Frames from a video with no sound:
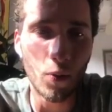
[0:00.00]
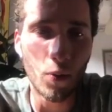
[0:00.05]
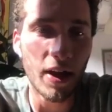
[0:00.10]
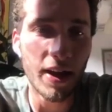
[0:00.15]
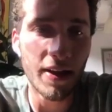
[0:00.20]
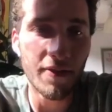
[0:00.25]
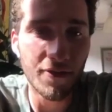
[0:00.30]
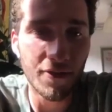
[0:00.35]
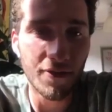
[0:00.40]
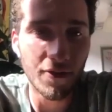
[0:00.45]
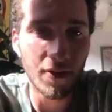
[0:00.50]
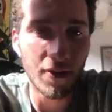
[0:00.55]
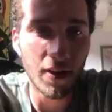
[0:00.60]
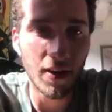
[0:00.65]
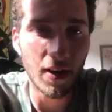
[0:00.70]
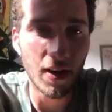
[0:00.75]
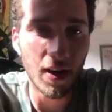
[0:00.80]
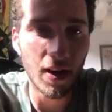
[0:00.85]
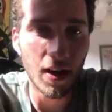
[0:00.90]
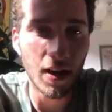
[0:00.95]
if
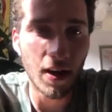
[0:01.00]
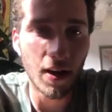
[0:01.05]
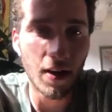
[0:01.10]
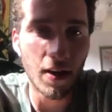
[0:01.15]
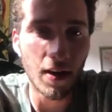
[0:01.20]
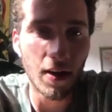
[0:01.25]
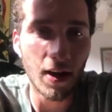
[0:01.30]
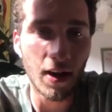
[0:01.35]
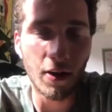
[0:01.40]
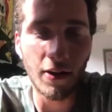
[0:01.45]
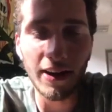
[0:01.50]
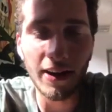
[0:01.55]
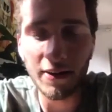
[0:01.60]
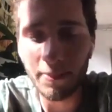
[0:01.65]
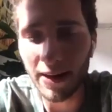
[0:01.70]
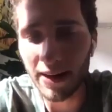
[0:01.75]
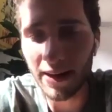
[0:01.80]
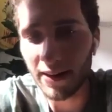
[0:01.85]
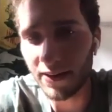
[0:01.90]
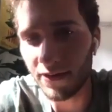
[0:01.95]
a
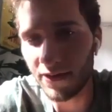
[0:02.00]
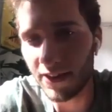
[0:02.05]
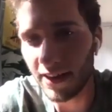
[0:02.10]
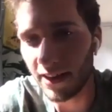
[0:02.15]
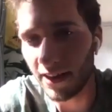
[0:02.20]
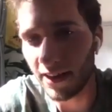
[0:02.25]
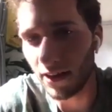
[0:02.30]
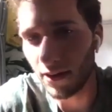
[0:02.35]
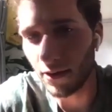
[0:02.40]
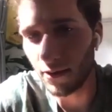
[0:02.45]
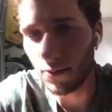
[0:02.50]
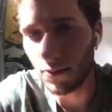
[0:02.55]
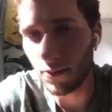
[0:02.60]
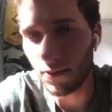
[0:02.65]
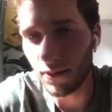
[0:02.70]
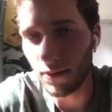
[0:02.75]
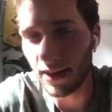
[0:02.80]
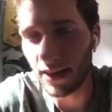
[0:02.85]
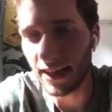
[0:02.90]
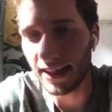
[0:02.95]
recommended video
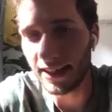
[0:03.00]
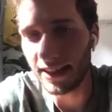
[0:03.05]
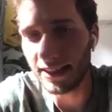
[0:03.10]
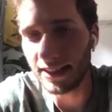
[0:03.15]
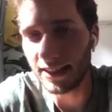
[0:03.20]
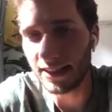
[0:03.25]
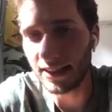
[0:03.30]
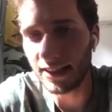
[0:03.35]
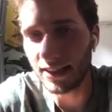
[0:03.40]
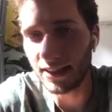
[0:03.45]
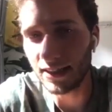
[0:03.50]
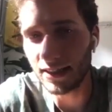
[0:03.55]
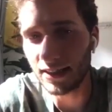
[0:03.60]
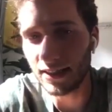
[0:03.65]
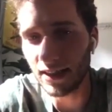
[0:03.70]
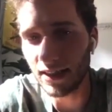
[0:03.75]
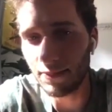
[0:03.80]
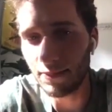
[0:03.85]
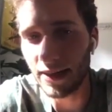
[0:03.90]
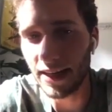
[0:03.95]
is
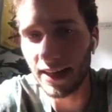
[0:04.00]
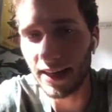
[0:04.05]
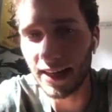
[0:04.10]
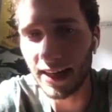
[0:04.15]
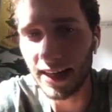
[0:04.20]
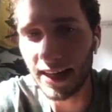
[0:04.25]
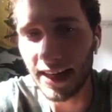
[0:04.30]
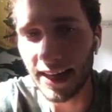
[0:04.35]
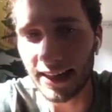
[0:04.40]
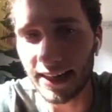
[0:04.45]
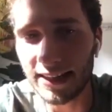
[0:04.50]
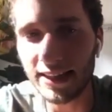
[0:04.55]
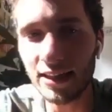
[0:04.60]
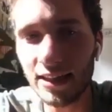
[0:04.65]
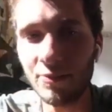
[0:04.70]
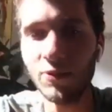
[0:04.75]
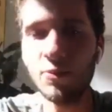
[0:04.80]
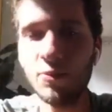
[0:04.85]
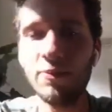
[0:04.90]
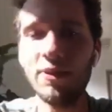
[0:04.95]
being clicked,
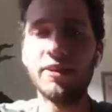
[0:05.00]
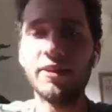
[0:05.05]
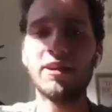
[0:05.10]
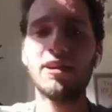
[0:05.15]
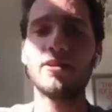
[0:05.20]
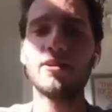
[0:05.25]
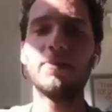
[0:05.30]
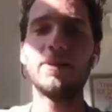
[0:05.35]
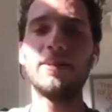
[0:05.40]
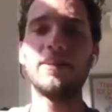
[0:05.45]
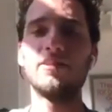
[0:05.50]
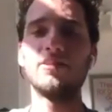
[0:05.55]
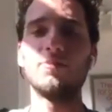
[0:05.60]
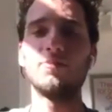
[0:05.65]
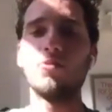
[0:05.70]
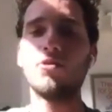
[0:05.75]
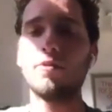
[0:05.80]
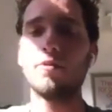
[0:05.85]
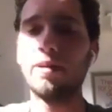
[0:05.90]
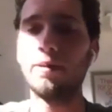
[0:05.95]
it will be recommended to
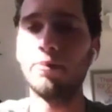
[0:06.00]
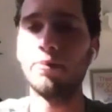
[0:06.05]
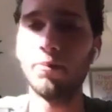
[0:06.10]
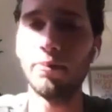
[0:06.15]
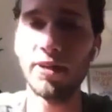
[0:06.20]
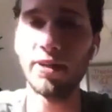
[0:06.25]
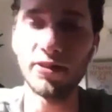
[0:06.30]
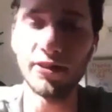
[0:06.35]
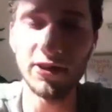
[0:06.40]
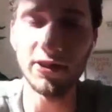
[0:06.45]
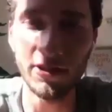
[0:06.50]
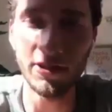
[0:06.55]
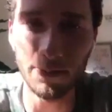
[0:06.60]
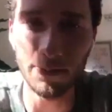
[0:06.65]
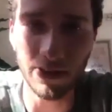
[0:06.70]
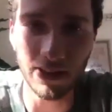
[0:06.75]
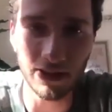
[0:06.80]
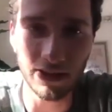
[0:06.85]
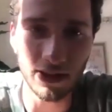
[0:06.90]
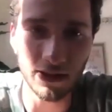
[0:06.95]
more people, because
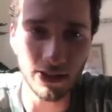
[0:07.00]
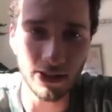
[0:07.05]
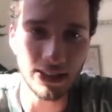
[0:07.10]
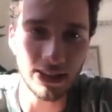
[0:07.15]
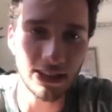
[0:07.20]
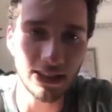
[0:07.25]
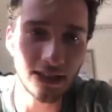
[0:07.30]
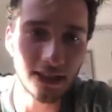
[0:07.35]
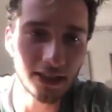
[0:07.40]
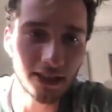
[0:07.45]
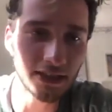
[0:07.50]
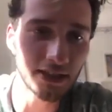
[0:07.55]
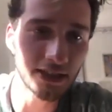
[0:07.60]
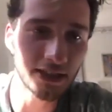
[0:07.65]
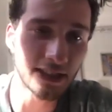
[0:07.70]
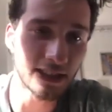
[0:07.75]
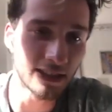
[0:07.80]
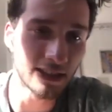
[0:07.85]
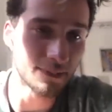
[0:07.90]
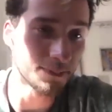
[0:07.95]
YouTube thinks, oh, this
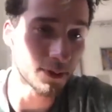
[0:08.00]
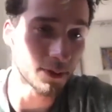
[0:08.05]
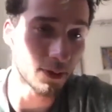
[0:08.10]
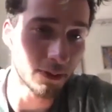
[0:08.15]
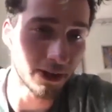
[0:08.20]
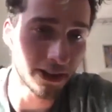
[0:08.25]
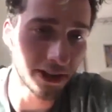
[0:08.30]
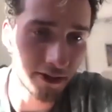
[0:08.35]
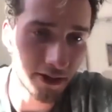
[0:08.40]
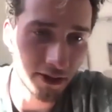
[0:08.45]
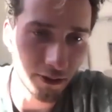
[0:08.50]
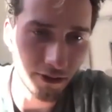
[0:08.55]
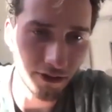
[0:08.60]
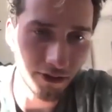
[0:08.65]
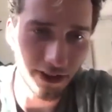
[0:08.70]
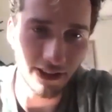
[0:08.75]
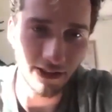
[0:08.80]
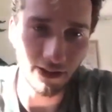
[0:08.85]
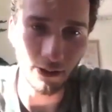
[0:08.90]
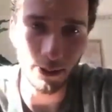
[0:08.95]
is probably good
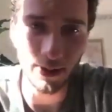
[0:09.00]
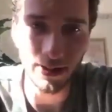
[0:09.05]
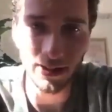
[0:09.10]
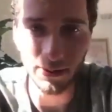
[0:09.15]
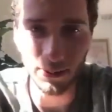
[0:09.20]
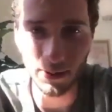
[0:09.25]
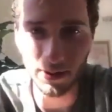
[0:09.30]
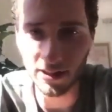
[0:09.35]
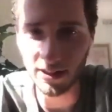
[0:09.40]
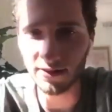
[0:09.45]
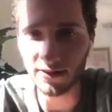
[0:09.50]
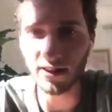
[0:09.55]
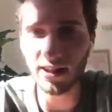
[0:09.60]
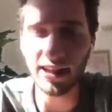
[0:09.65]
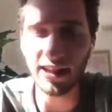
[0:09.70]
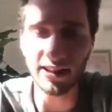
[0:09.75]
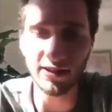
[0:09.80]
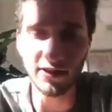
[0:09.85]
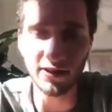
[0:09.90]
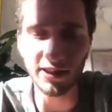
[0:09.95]
content, otherwise you wouldn't have
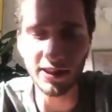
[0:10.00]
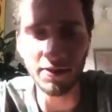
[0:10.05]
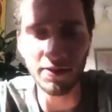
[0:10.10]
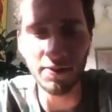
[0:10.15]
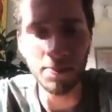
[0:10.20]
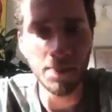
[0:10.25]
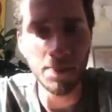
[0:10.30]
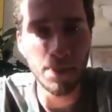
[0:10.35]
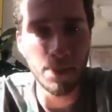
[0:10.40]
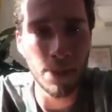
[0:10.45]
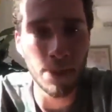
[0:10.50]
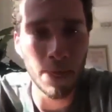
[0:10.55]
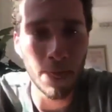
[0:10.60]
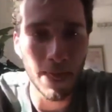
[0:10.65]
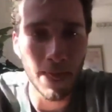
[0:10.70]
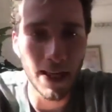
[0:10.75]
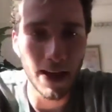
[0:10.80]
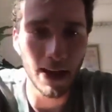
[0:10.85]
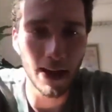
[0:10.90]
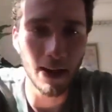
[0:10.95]
clicked, right?
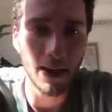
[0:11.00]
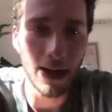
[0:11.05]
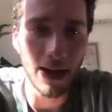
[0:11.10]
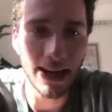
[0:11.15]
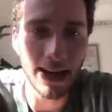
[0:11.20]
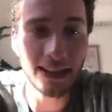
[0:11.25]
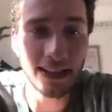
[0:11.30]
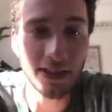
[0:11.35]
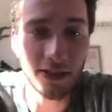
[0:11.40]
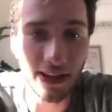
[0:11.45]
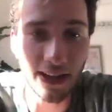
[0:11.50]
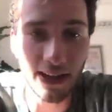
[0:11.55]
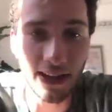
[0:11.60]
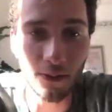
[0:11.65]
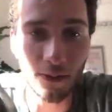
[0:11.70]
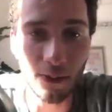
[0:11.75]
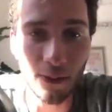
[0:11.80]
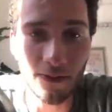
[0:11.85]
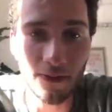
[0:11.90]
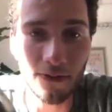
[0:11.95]
Okay. And that,
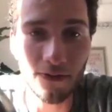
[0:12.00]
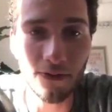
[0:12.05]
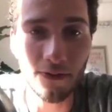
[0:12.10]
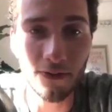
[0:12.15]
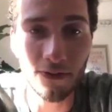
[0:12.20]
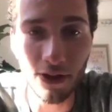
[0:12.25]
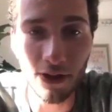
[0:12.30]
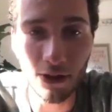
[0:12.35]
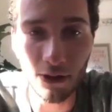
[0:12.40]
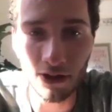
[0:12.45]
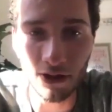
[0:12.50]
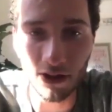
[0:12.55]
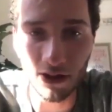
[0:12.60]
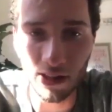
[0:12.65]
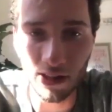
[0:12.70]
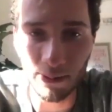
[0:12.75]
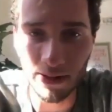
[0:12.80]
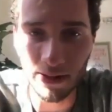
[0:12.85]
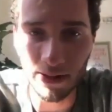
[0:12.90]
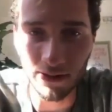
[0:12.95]
together with
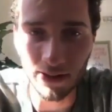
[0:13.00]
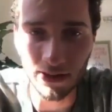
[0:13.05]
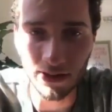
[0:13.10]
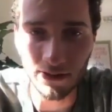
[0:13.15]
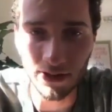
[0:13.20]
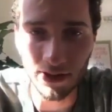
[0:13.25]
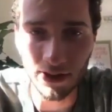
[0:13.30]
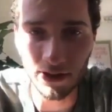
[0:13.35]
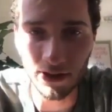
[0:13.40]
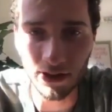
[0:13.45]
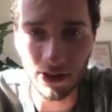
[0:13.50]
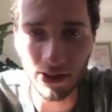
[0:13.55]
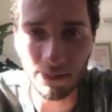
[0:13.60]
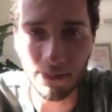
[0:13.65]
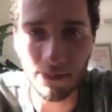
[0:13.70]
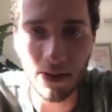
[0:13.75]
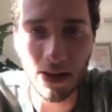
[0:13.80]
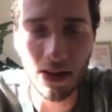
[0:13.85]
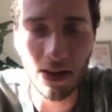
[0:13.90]
average view time,